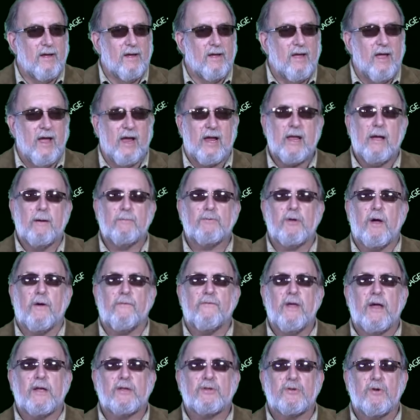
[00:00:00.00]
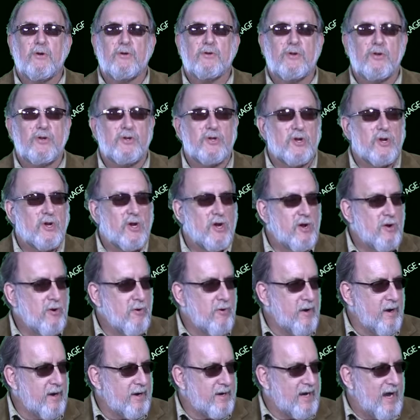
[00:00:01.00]
It comes off that Social
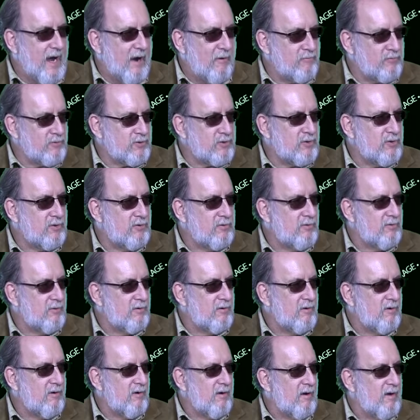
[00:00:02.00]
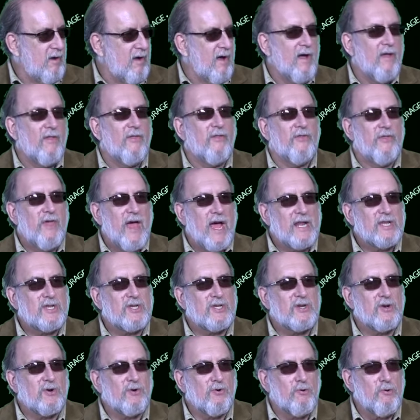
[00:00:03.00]
Security account. That's
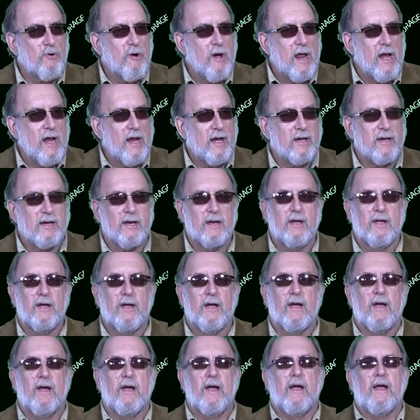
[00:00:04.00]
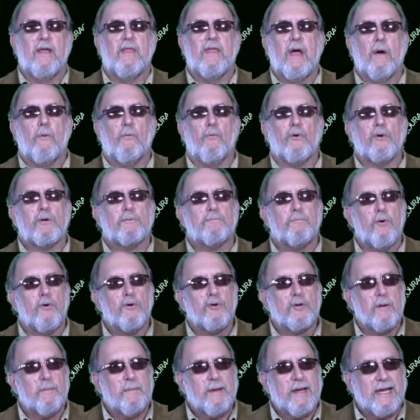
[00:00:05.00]
the credit that we're
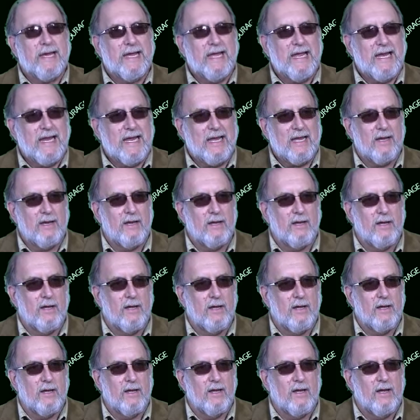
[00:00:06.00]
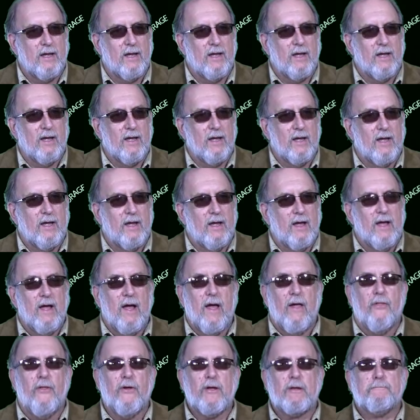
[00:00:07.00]
supposed to be getting.
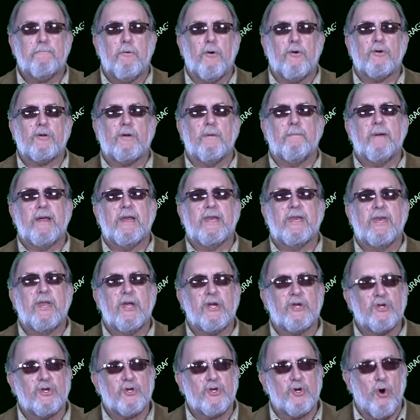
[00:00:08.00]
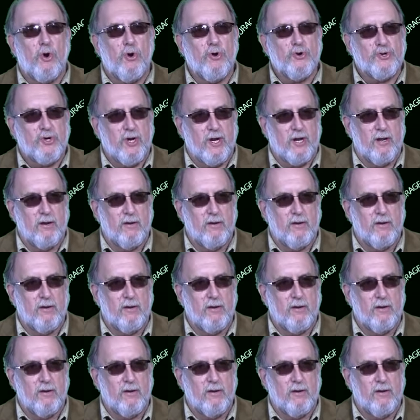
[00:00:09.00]
They're supposed to be discharging,